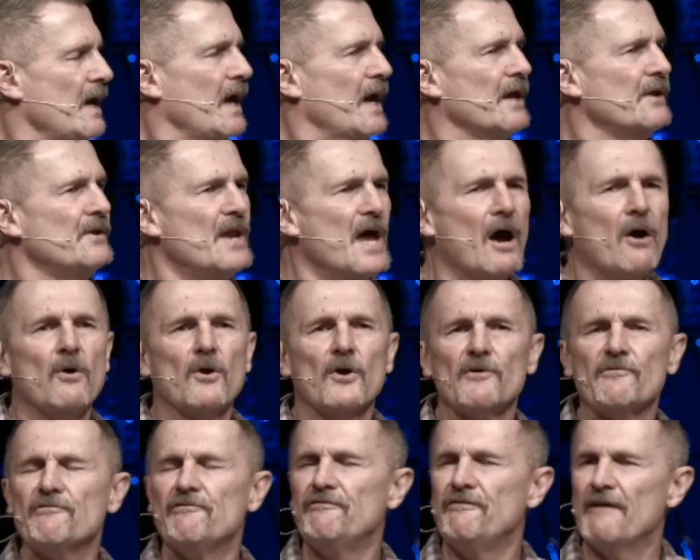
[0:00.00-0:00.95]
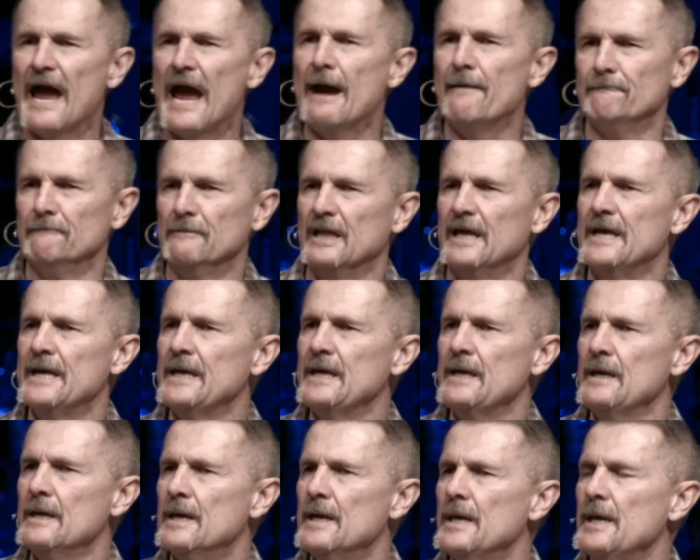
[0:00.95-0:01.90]
And now her
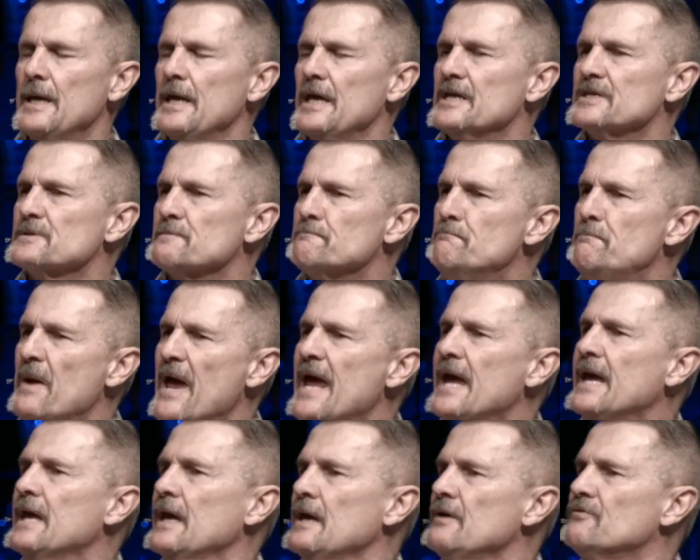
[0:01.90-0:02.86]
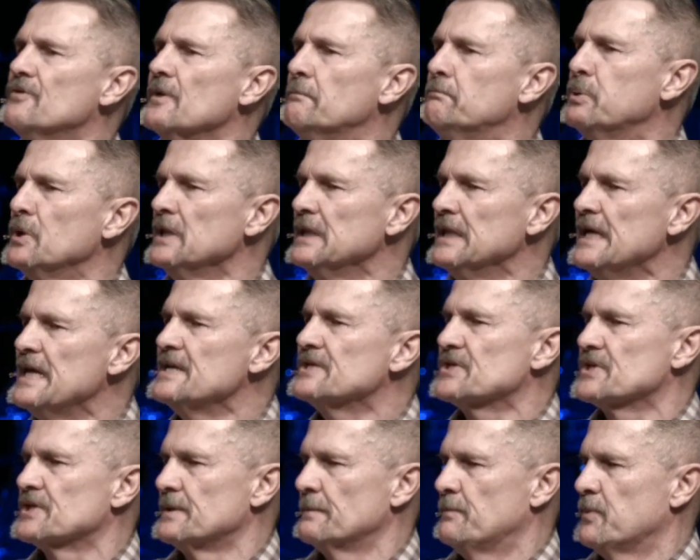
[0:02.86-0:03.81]
family is begging the
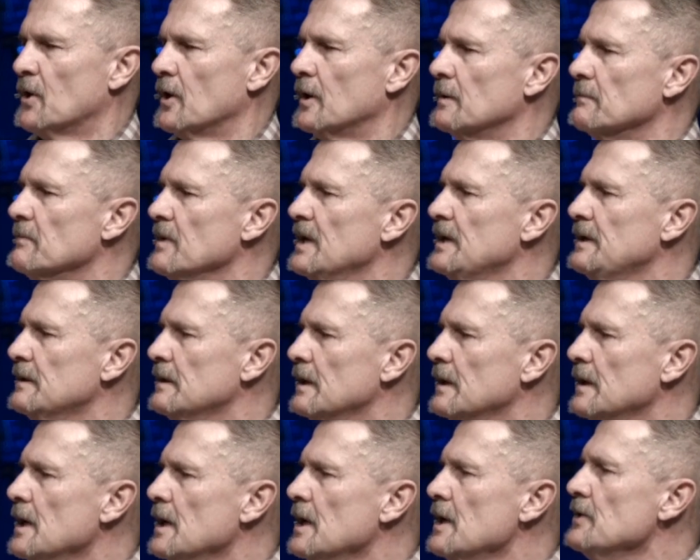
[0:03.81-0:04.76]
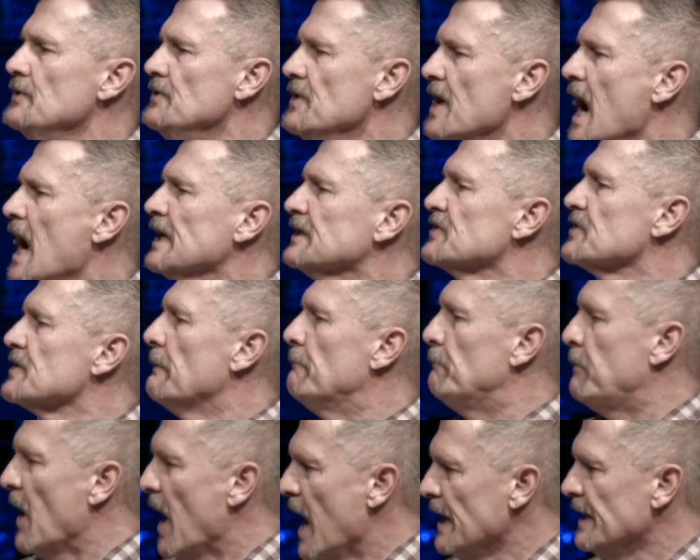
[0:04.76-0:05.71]
police department not to
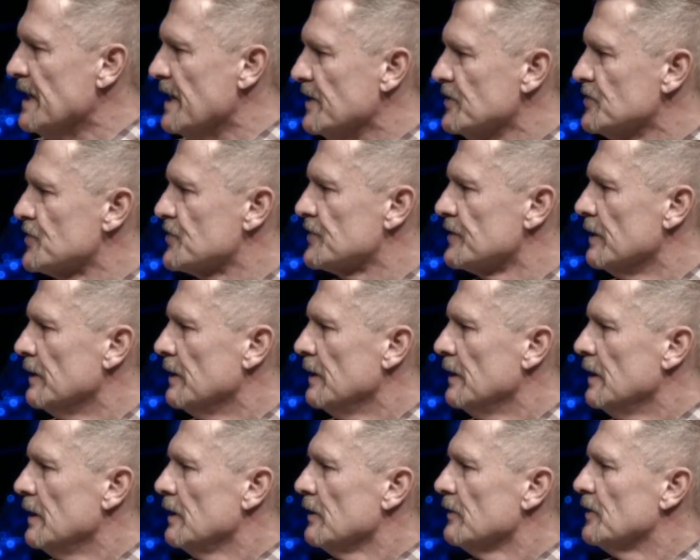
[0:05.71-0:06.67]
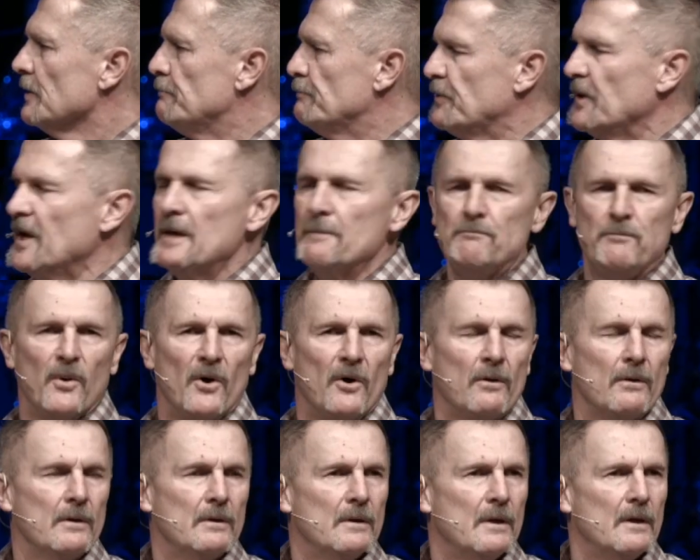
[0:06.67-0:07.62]
punish the
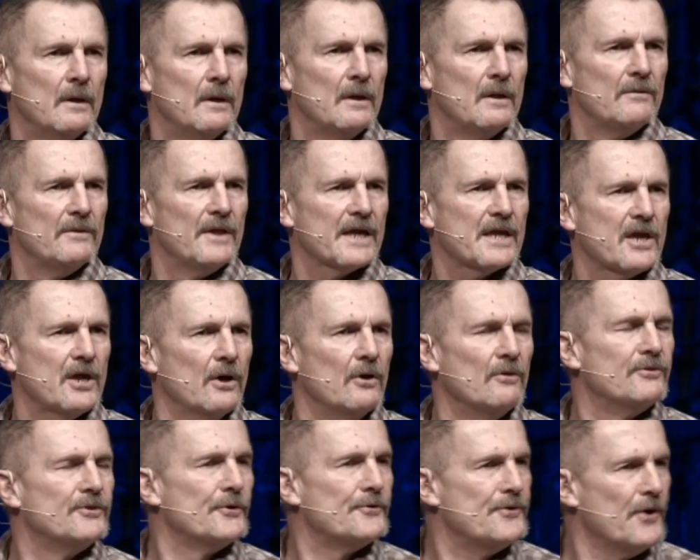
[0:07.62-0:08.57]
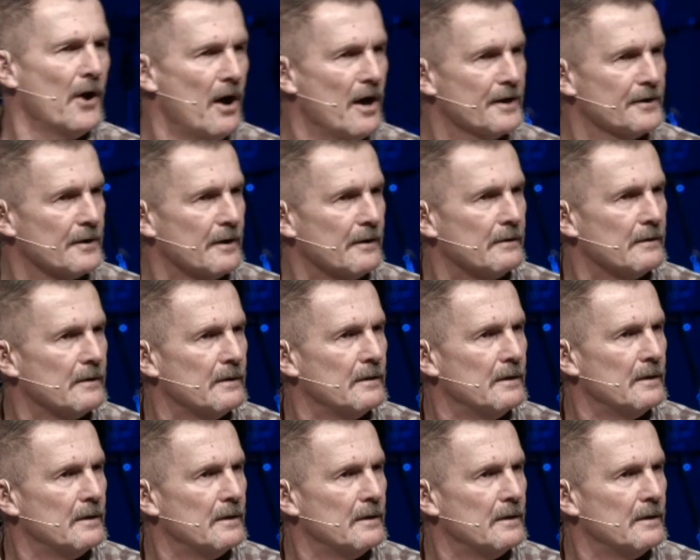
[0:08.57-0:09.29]
people that killed their daughter.